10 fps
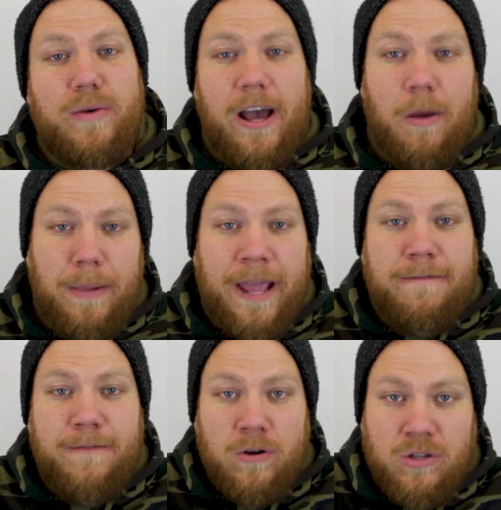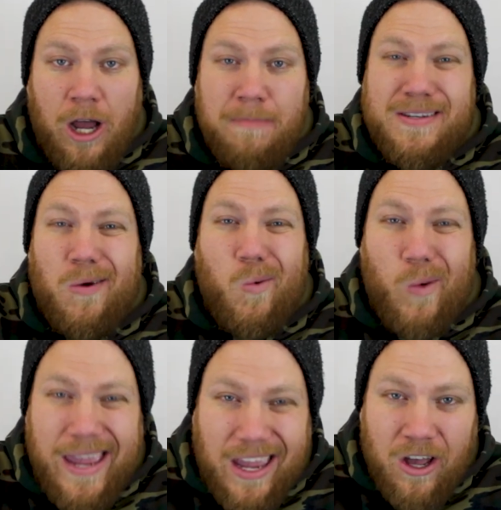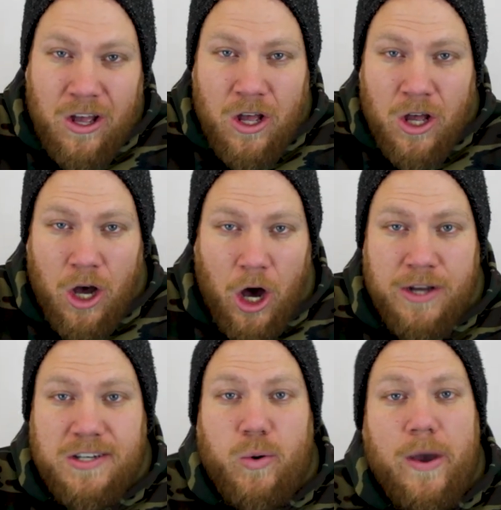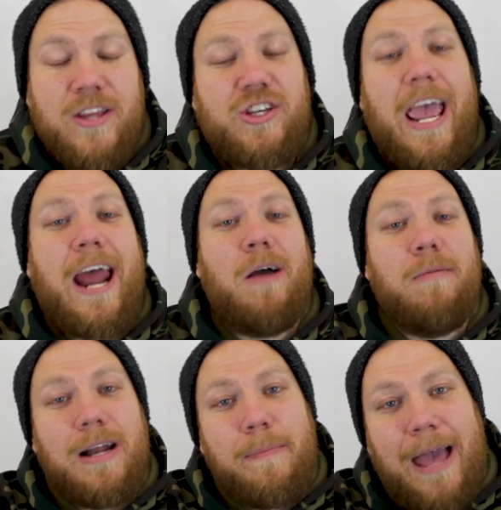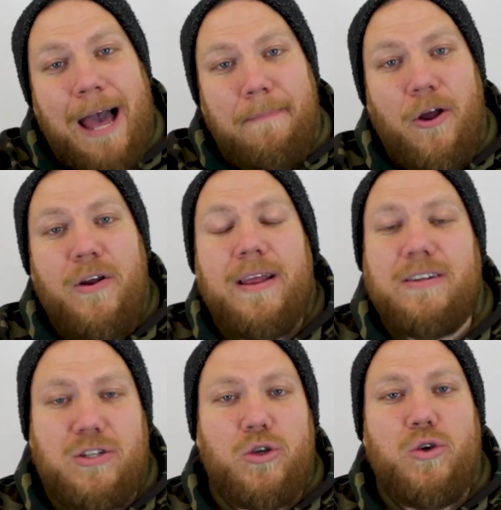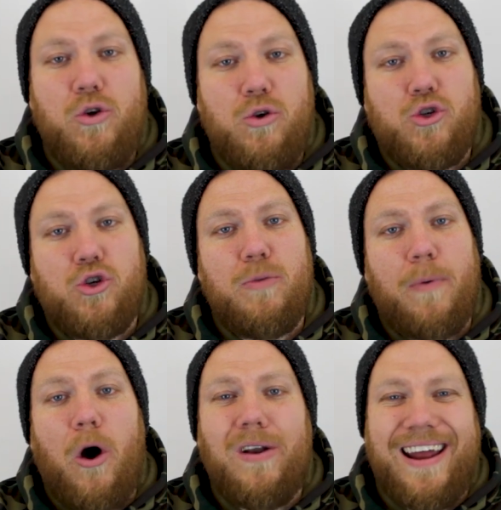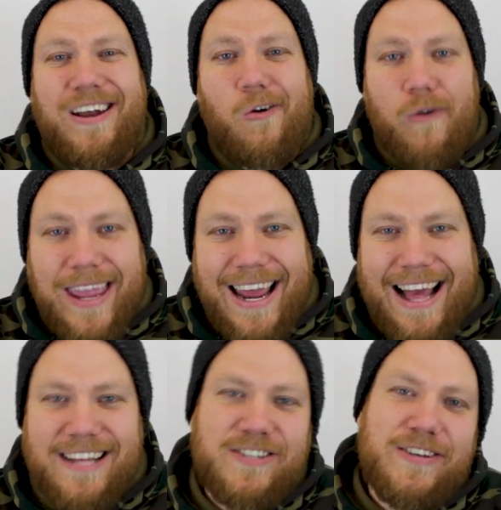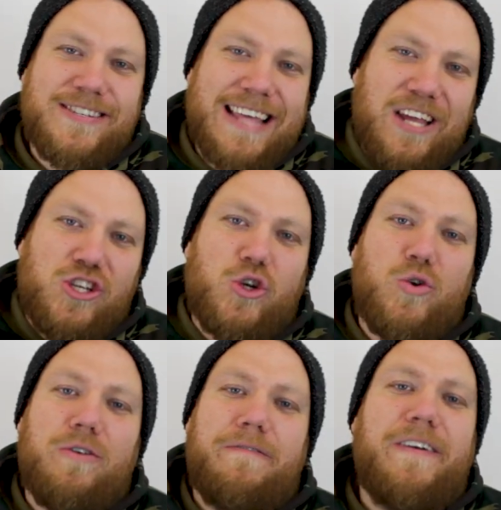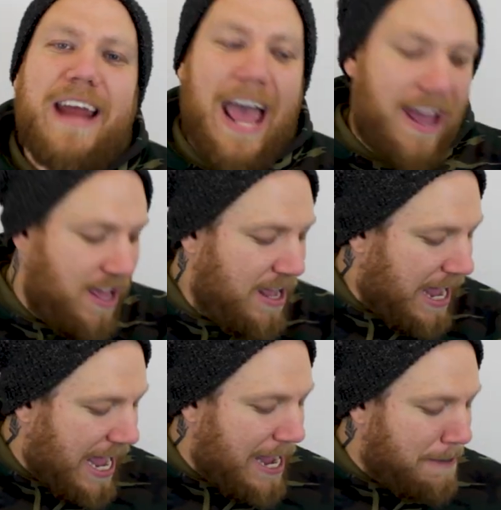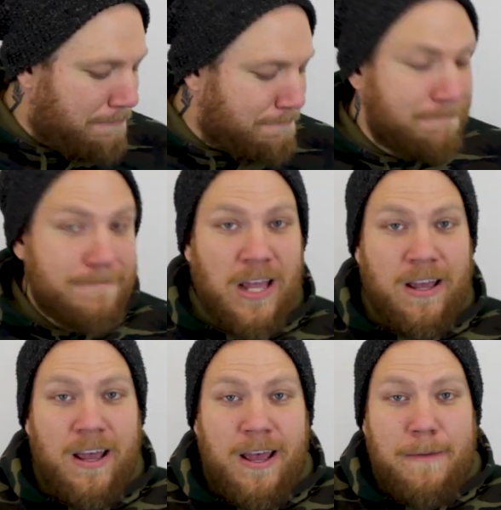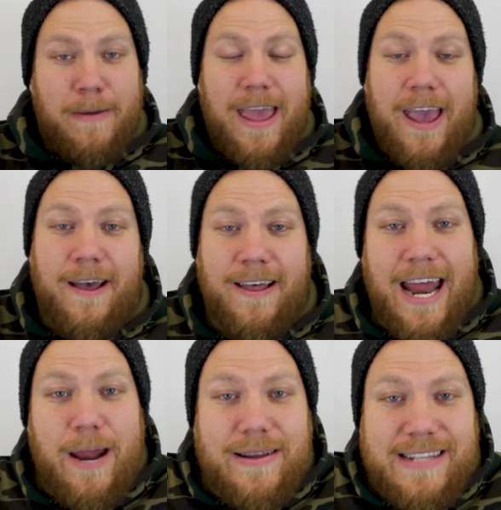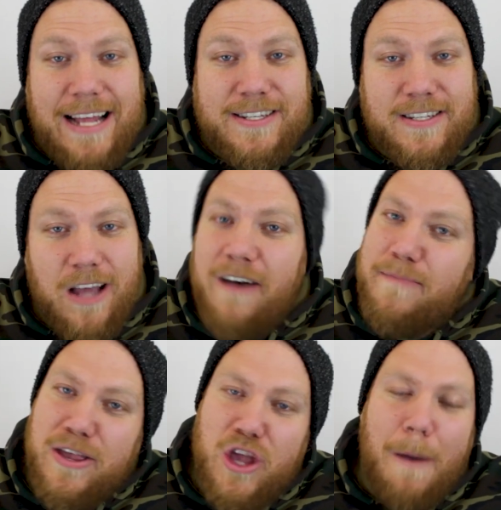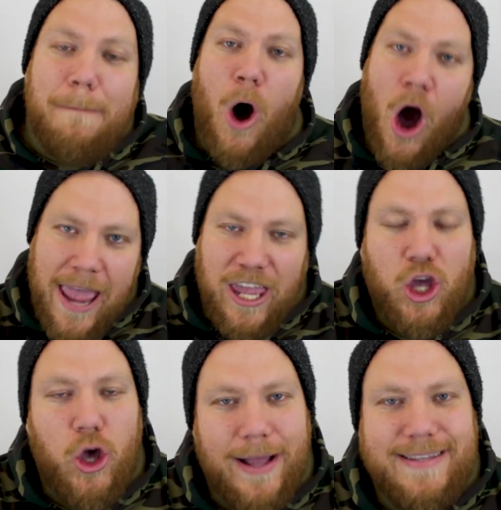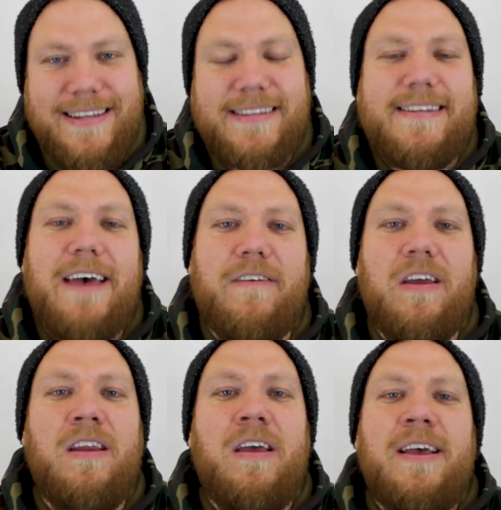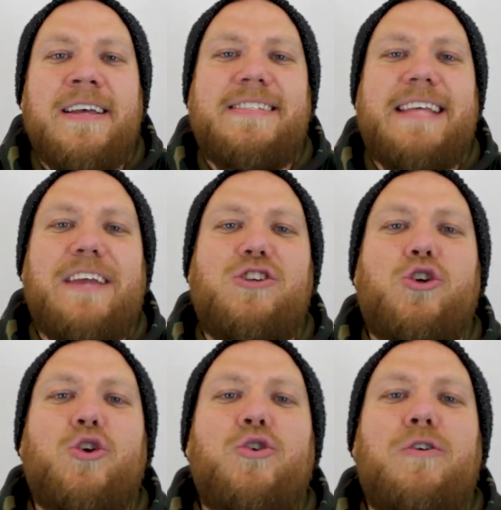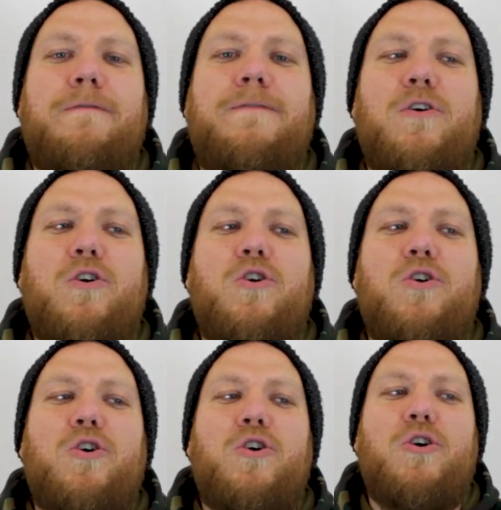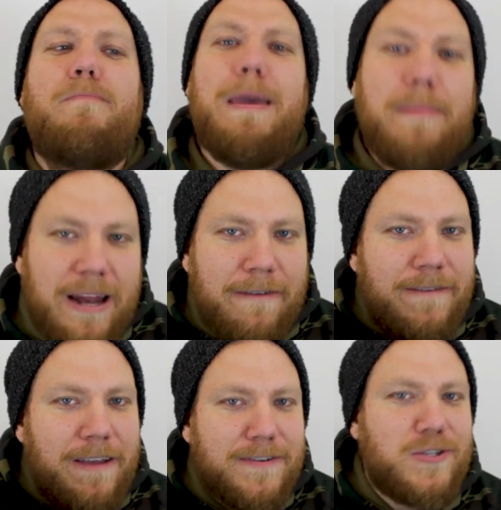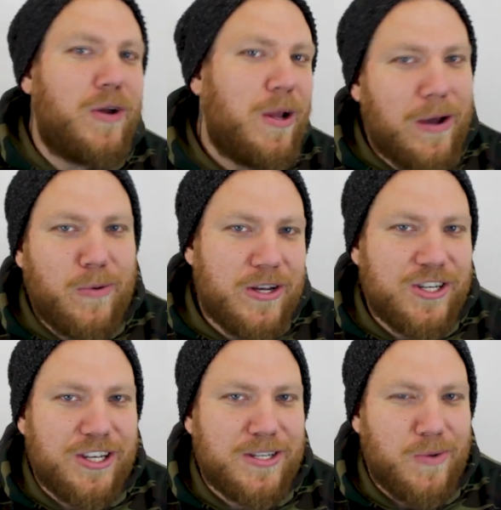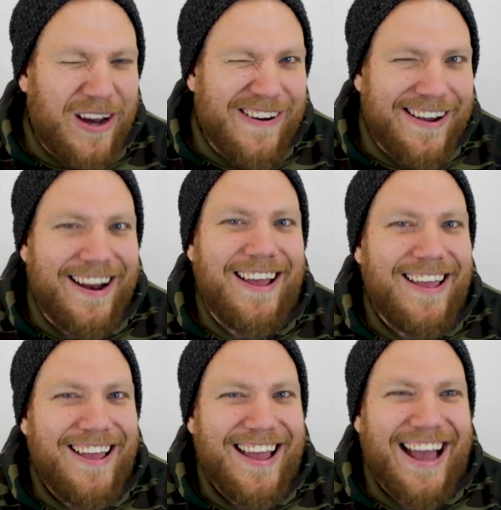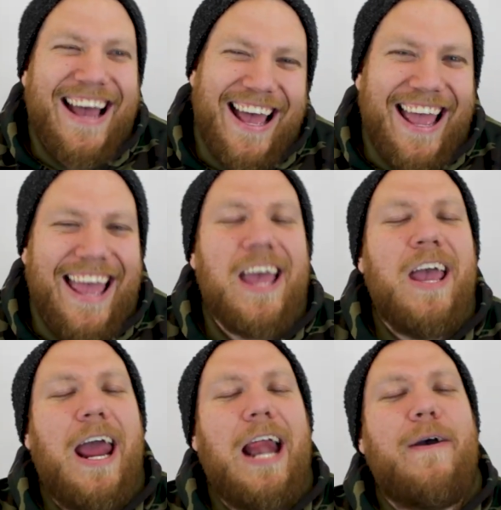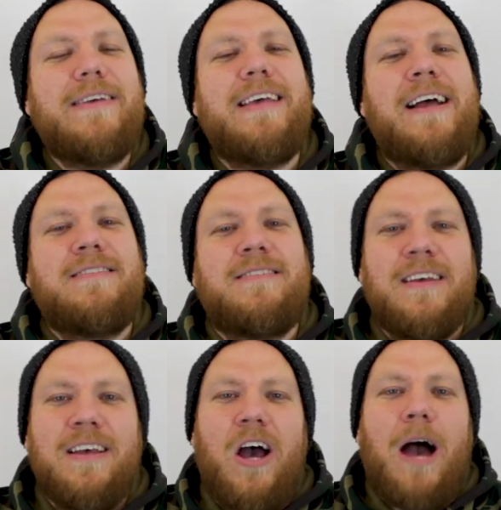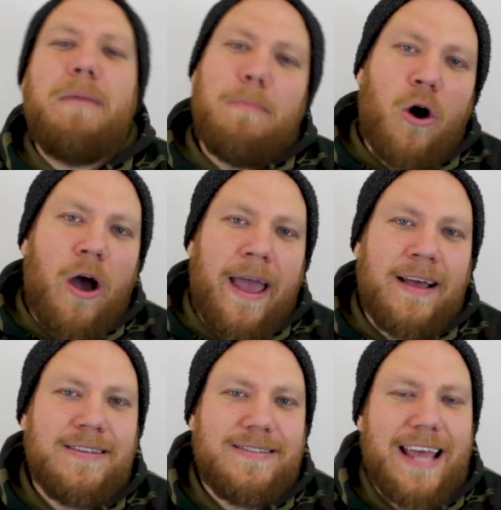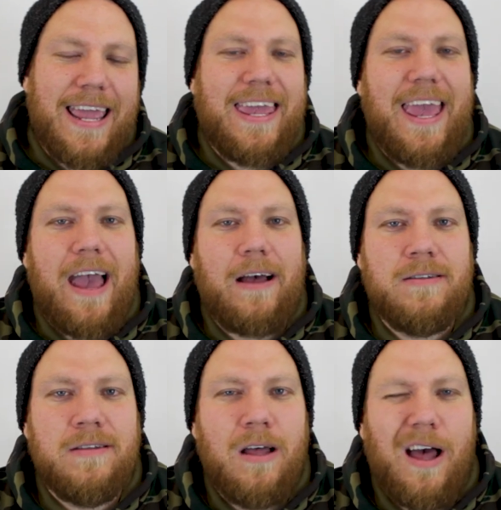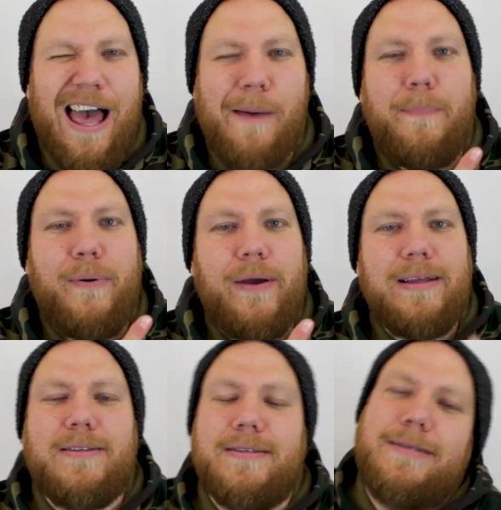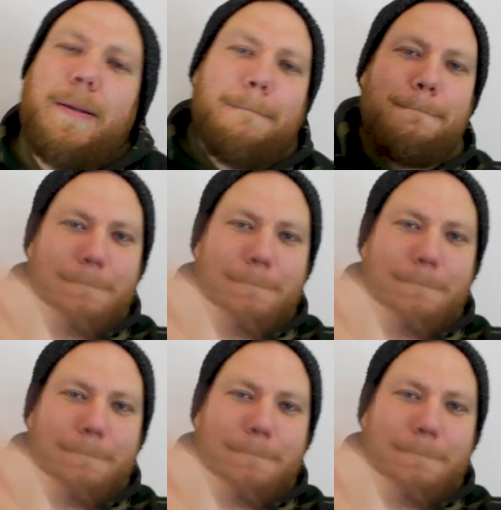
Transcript: now playing 4 times a week on Twitch, and I'm going to be uploading to YouTube on the regular. So stay tuned for that. But yeah, anyways, lads, I've been your boy, QXS7. Stay tuned for maybe that FIFA 21 wishlist. What do you reckon, huh? Anyways, lads, I'm your boy. Take care and peace.